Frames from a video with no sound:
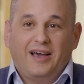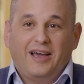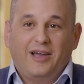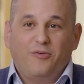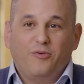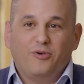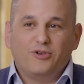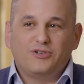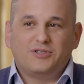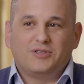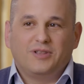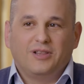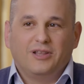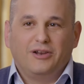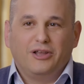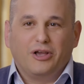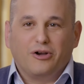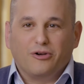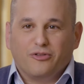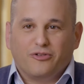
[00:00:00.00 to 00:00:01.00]
I was
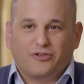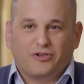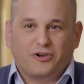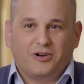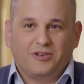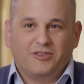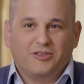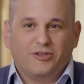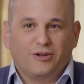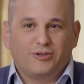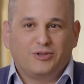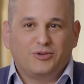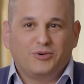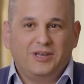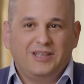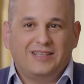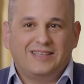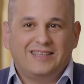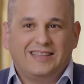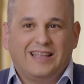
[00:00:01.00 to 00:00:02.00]
really concerned not to
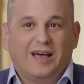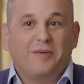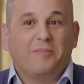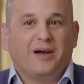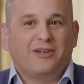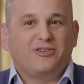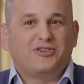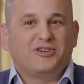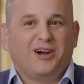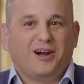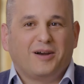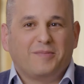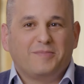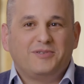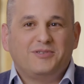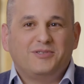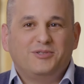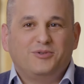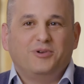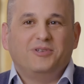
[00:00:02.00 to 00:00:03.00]
eat that much
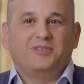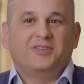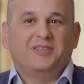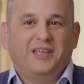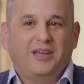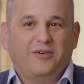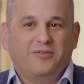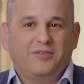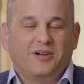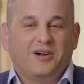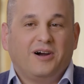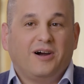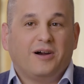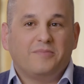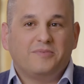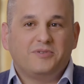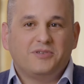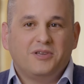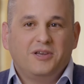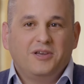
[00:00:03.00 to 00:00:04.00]
carbs during the day of the
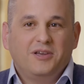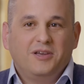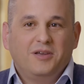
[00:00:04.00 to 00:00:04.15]
carbs